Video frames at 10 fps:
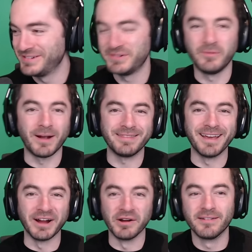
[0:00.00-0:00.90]
Right
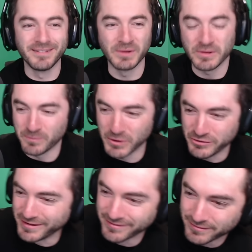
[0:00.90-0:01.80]
there.
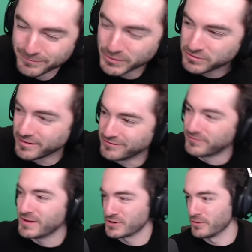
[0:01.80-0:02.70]
Built-in
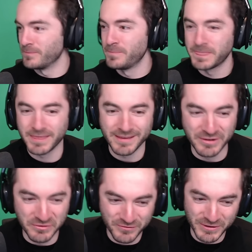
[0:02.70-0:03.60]
feature.
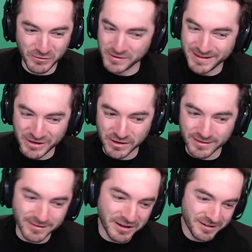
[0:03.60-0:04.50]
You feel really good.